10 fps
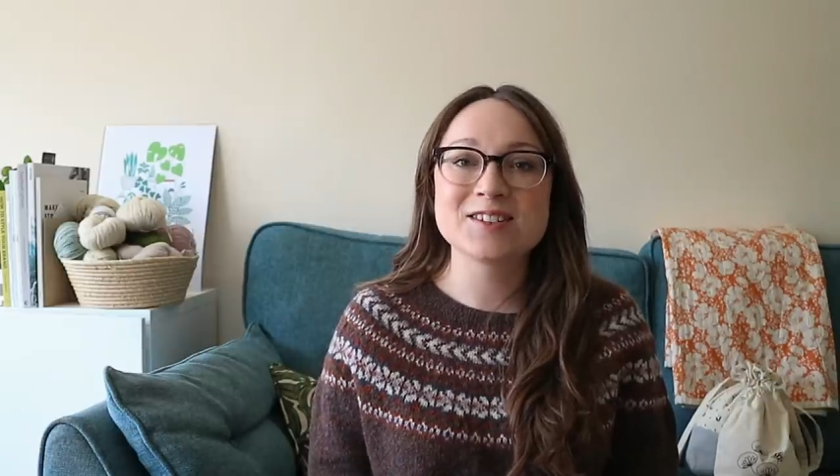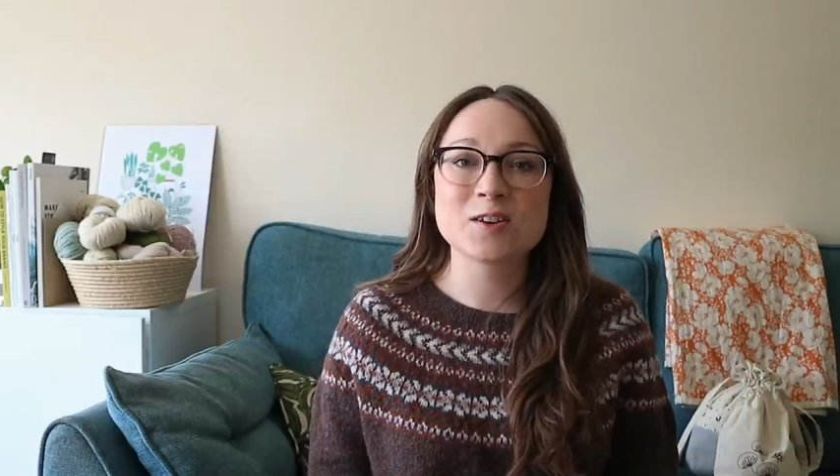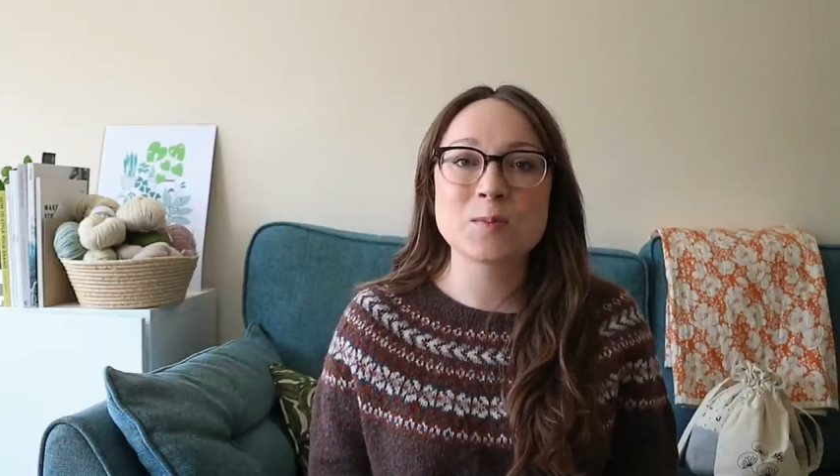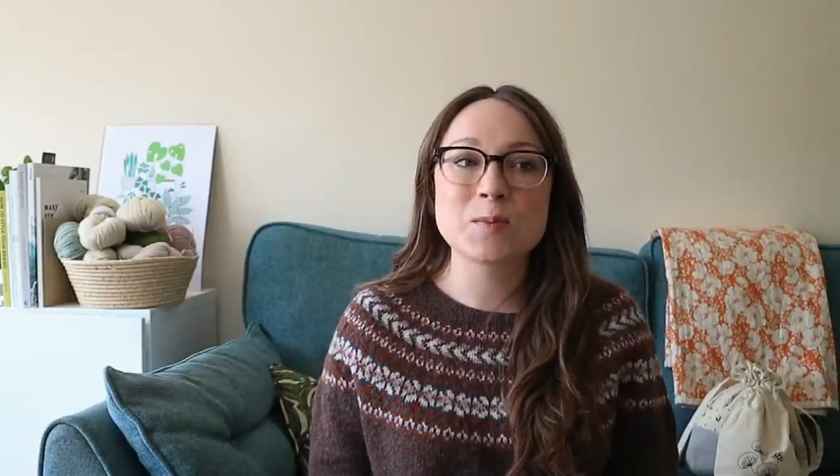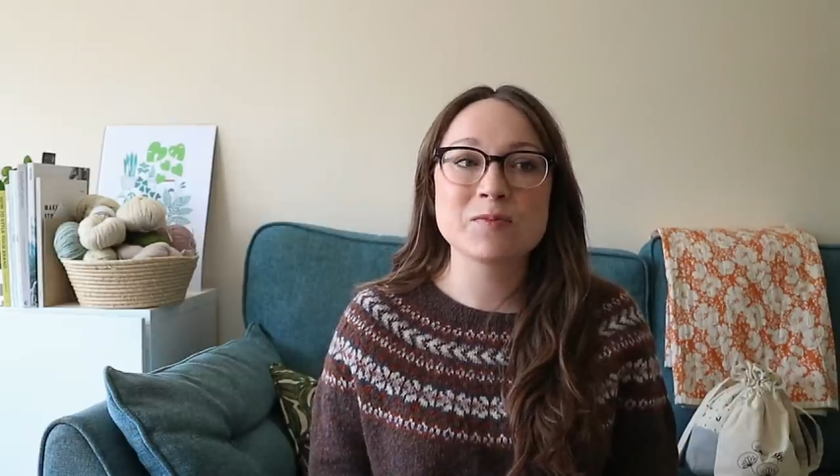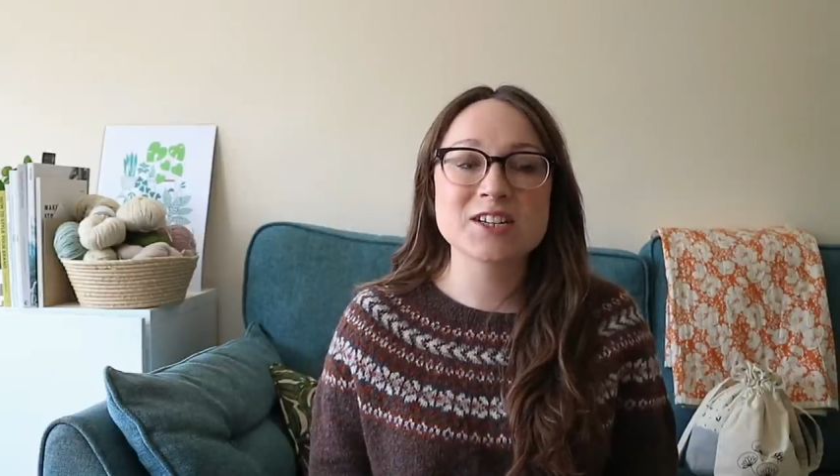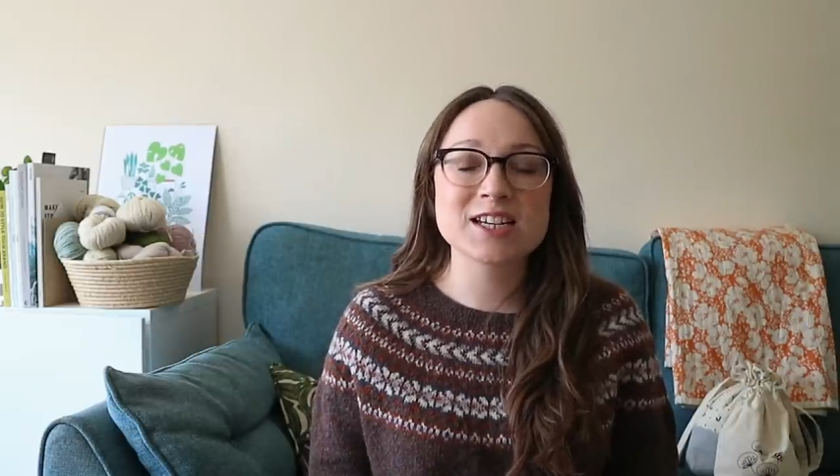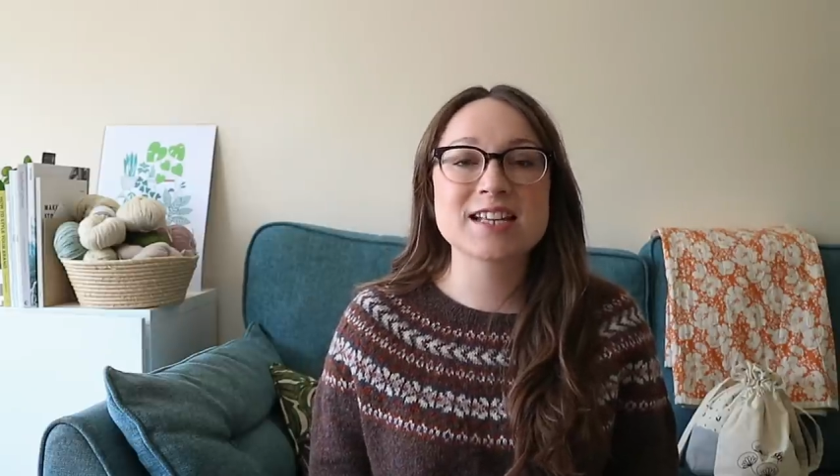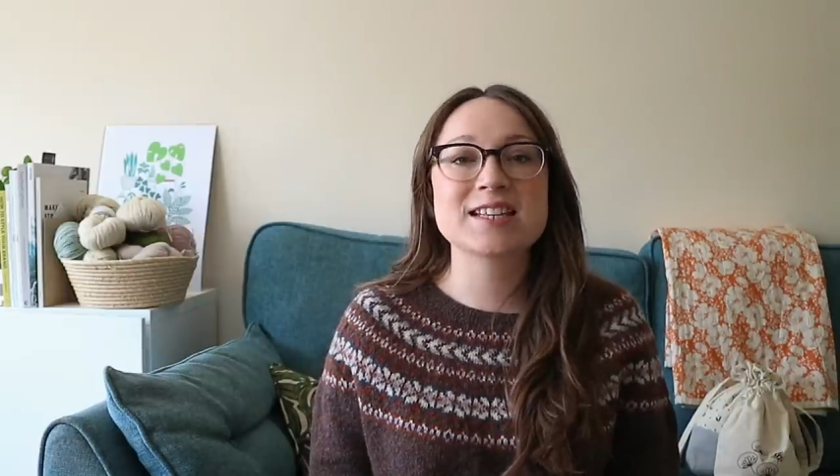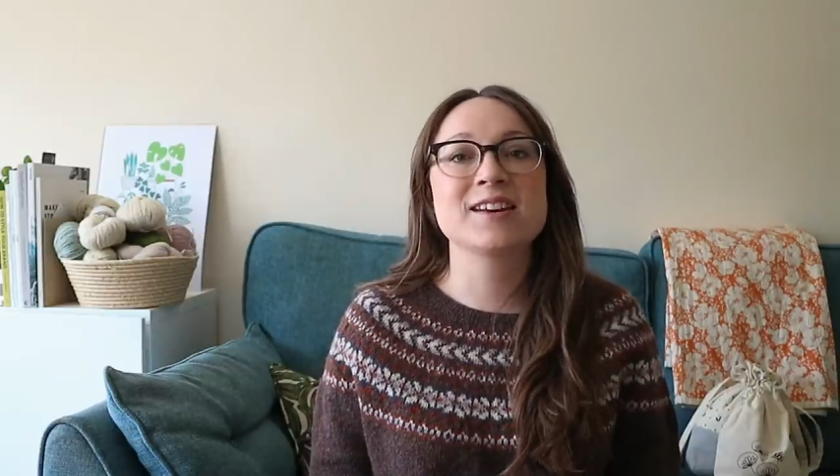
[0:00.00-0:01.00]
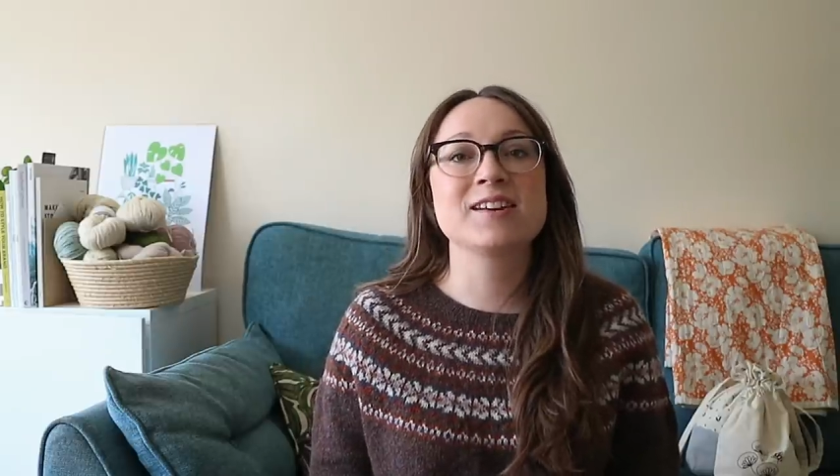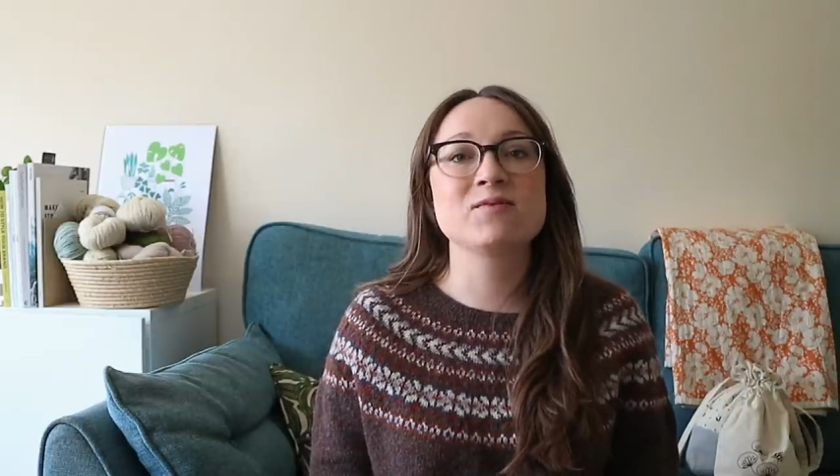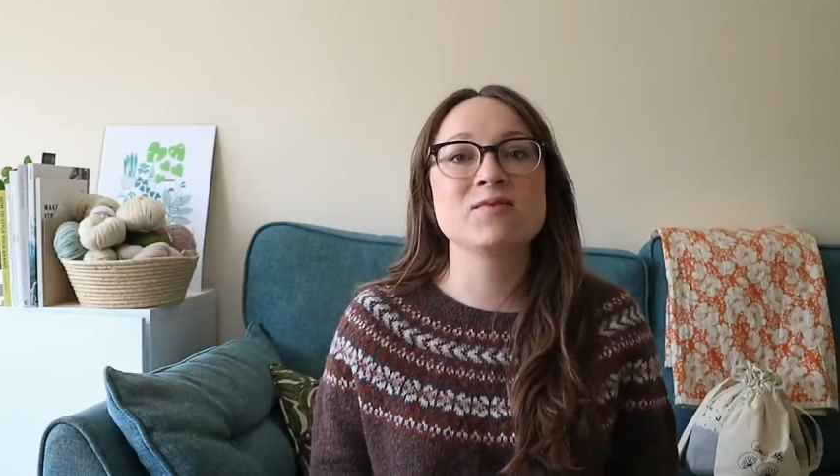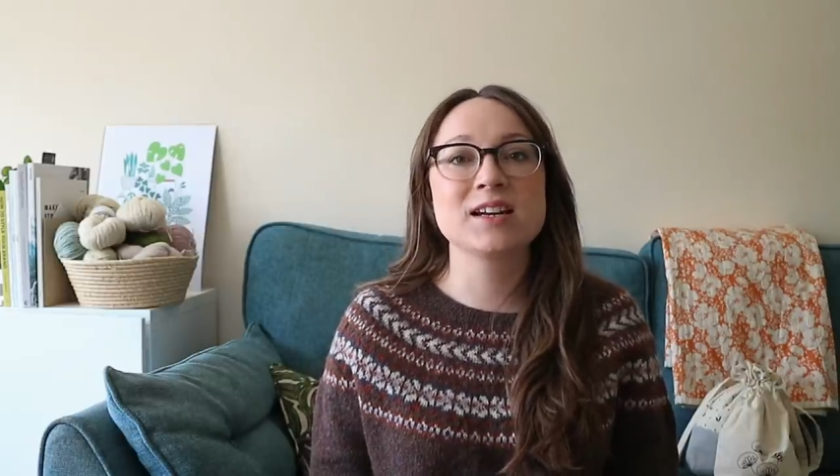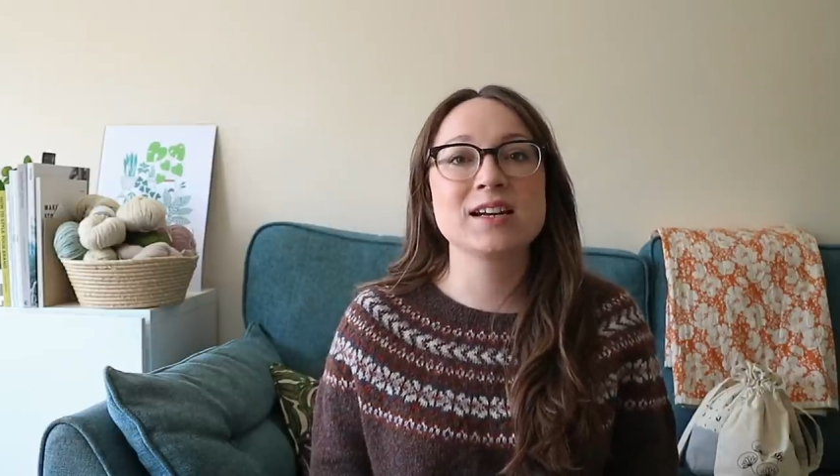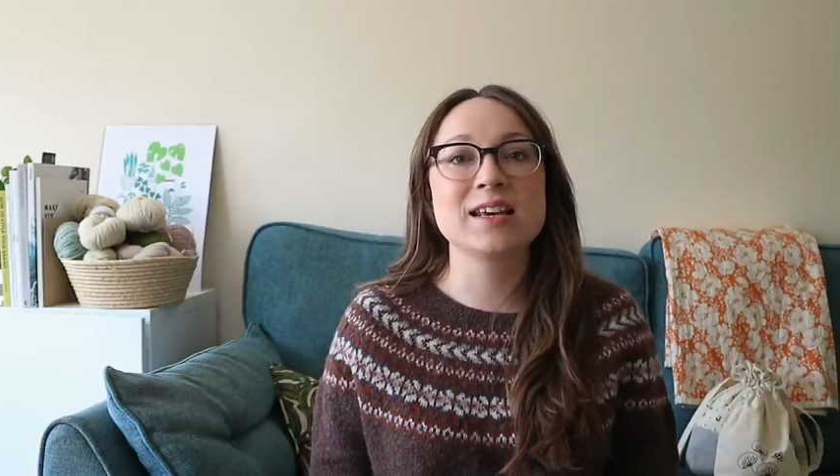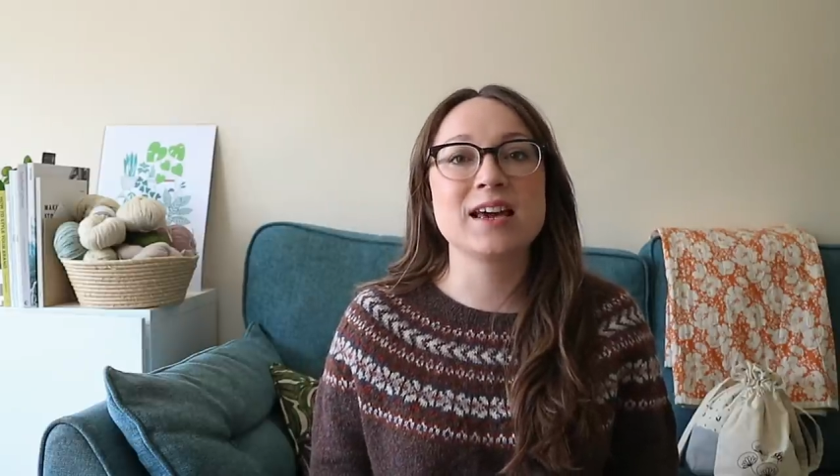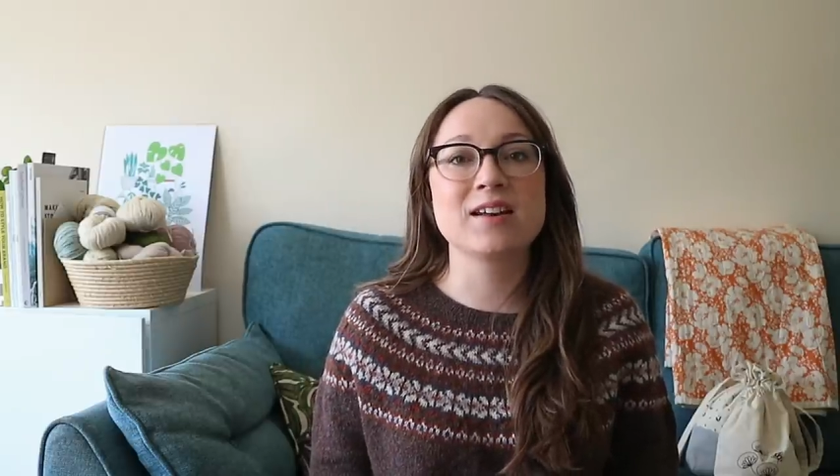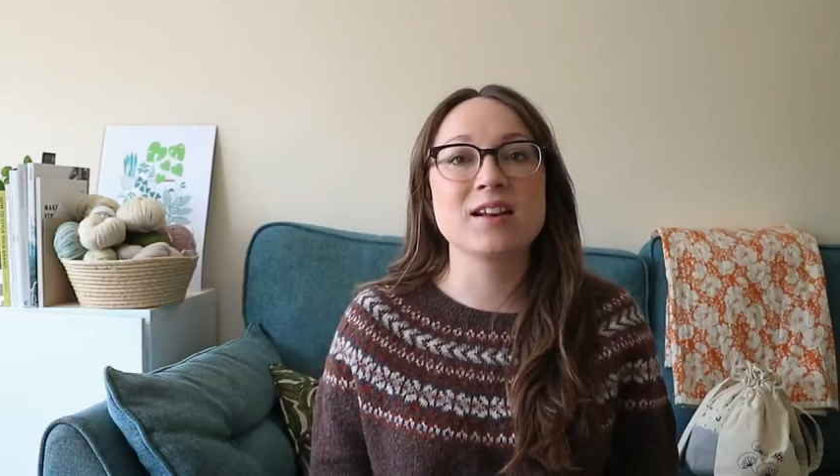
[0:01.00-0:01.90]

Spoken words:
enjoyable project and I really